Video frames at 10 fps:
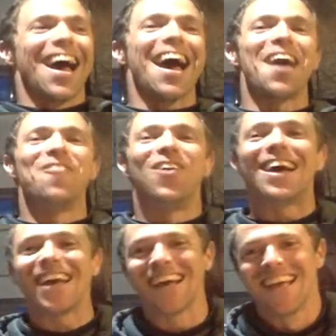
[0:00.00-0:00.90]

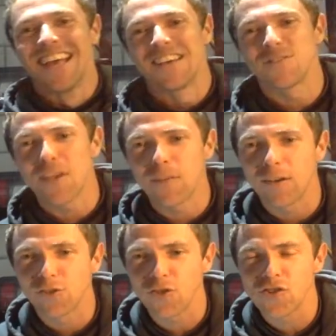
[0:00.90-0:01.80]
That
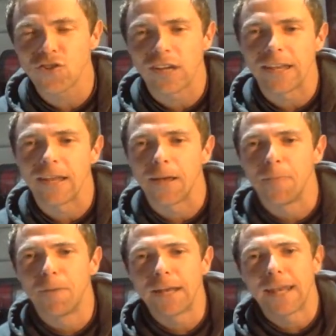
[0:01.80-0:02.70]
was Richard's idea.
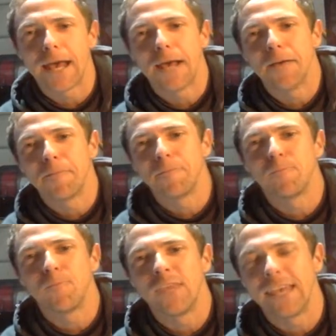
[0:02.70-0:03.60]
But
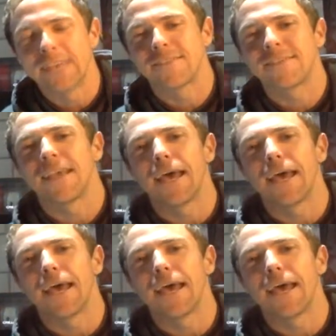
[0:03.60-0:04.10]
yes,